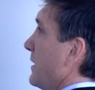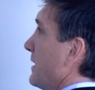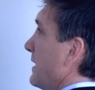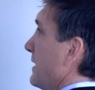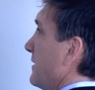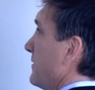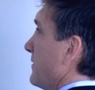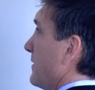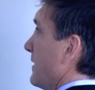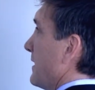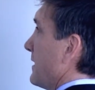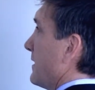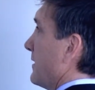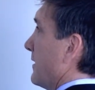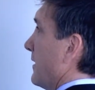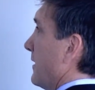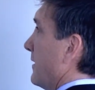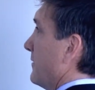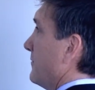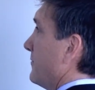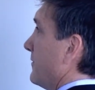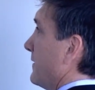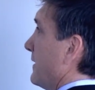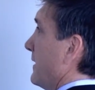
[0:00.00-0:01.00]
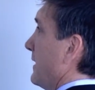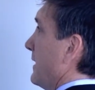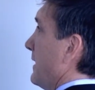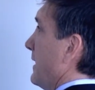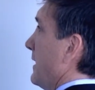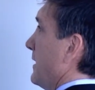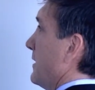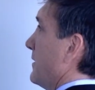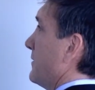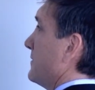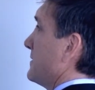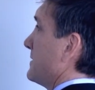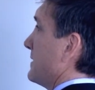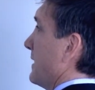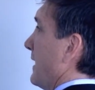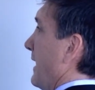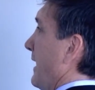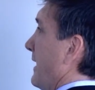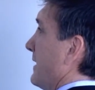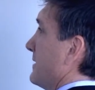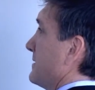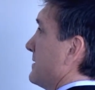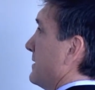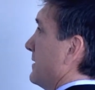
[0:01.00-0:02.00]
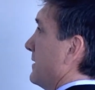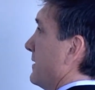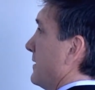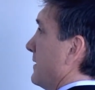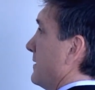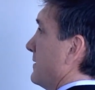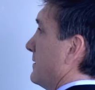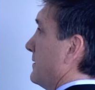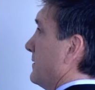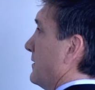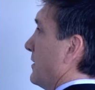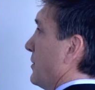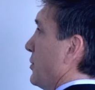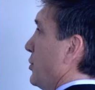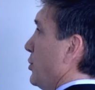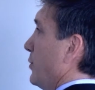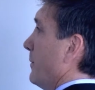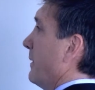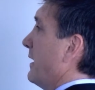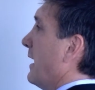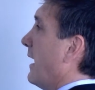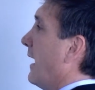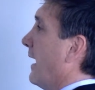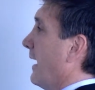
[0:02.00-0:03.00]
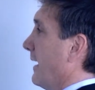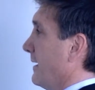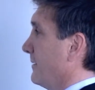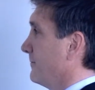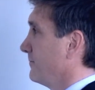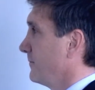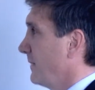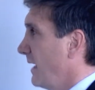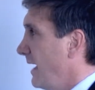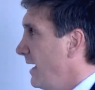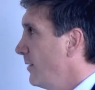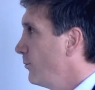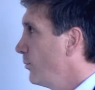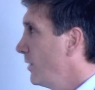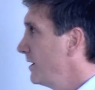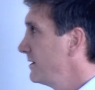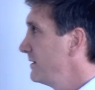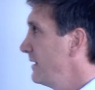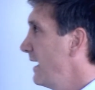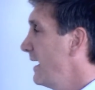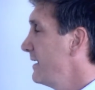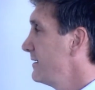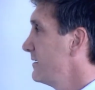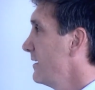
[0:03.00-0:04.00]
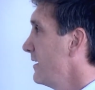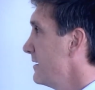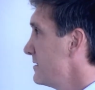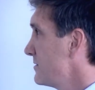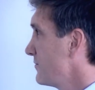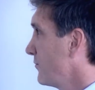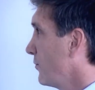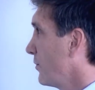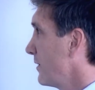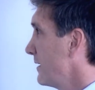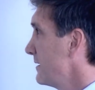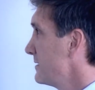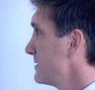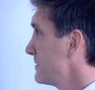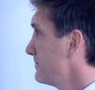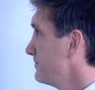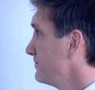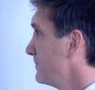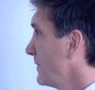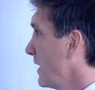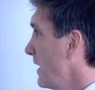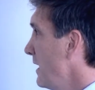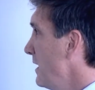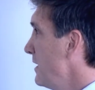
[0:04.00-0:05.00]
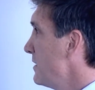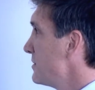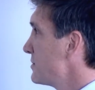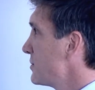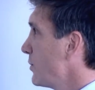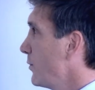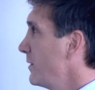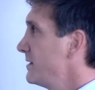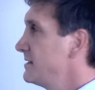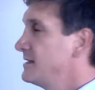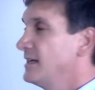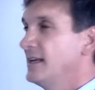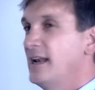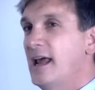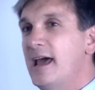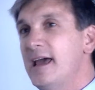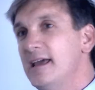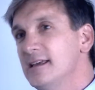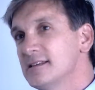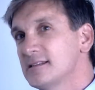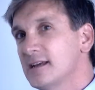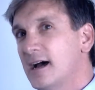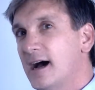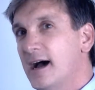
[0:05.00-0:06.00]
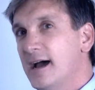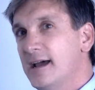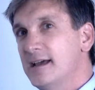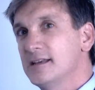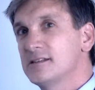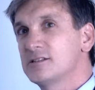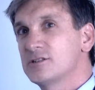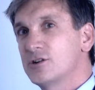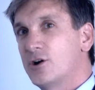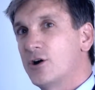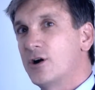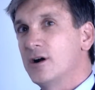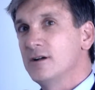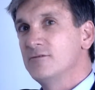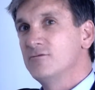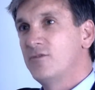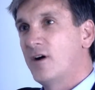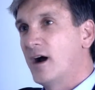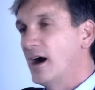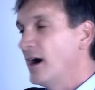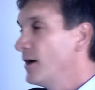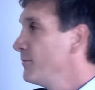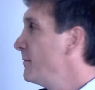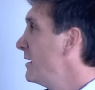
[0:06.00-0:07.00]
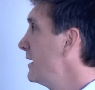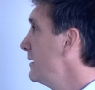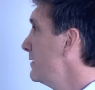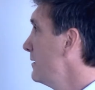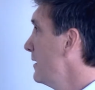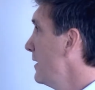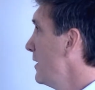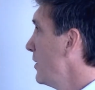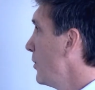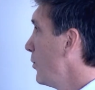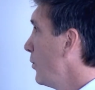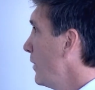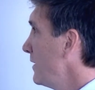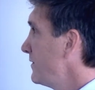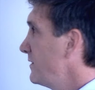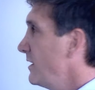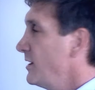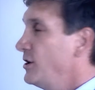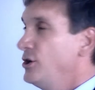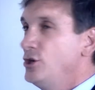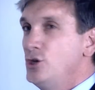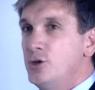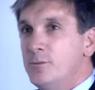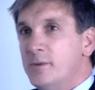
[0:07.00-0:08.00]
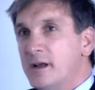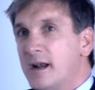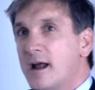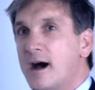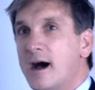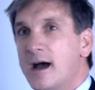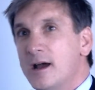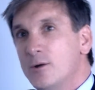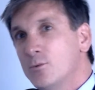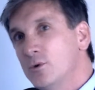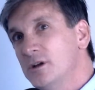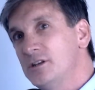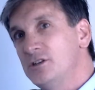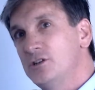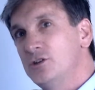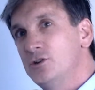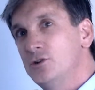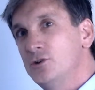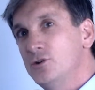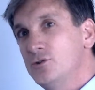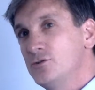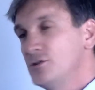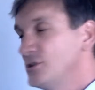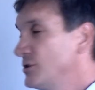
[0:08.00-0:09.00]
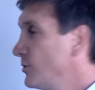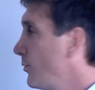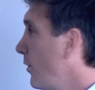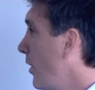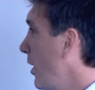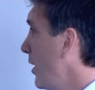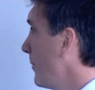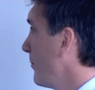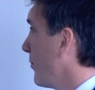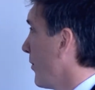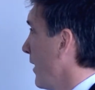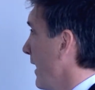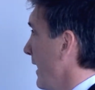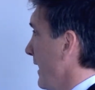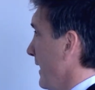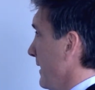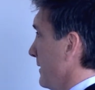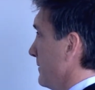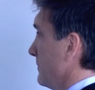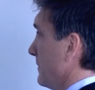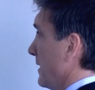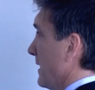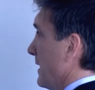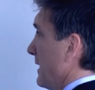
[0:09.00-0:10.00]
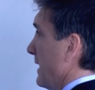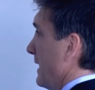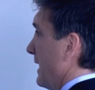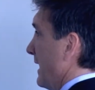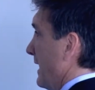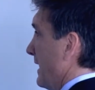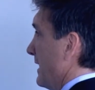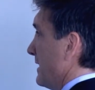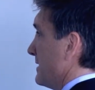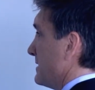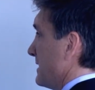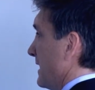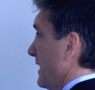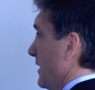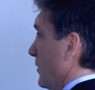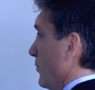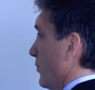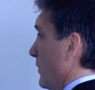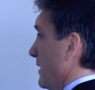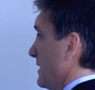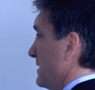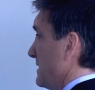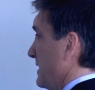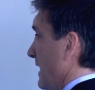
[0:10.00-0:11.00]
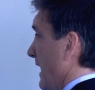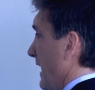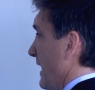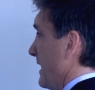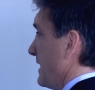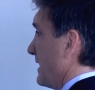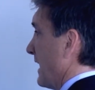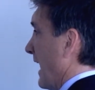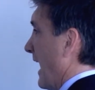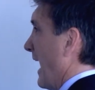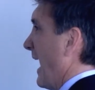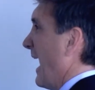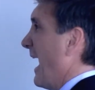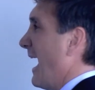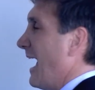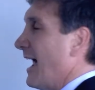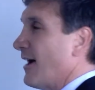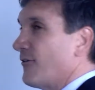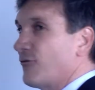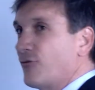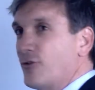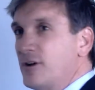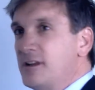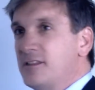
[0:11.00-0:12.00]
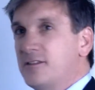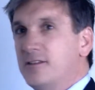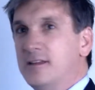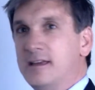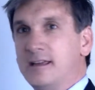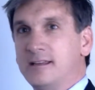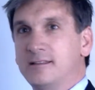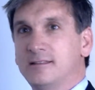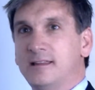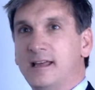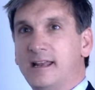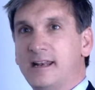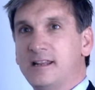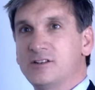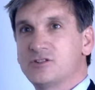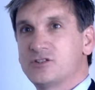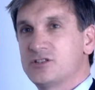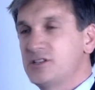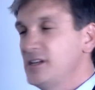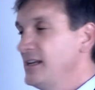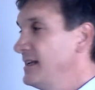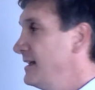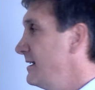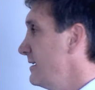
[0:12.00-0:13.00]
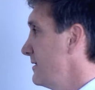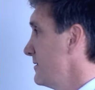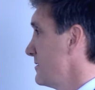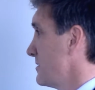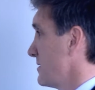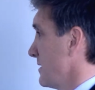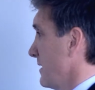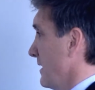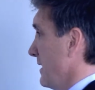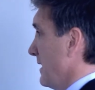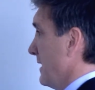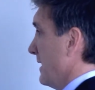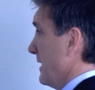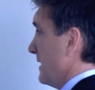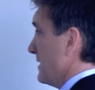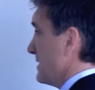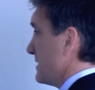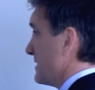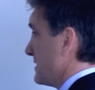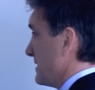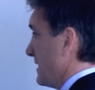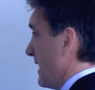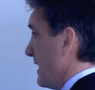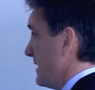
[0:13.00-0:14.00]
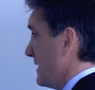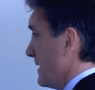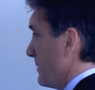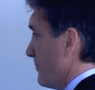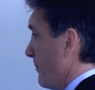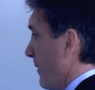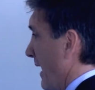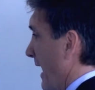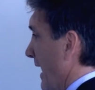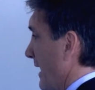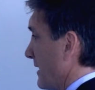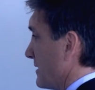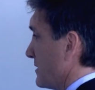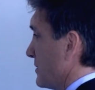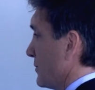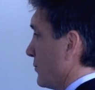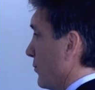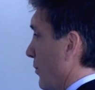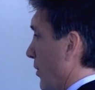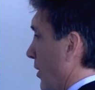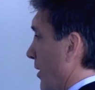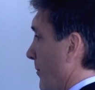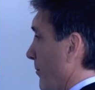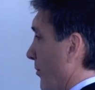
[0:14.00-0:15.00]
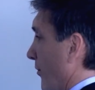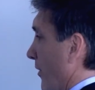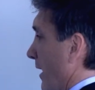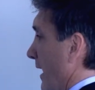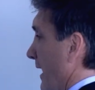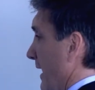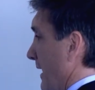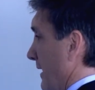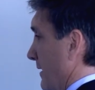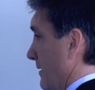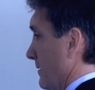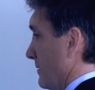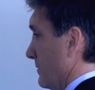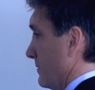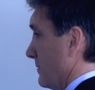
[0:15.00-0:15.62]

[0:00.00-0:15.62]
we can think of as the human eye and what that does for us. So in today's ISR environment, what the human eye would do to our brain is it would take everything that it sees, send it back to our brain,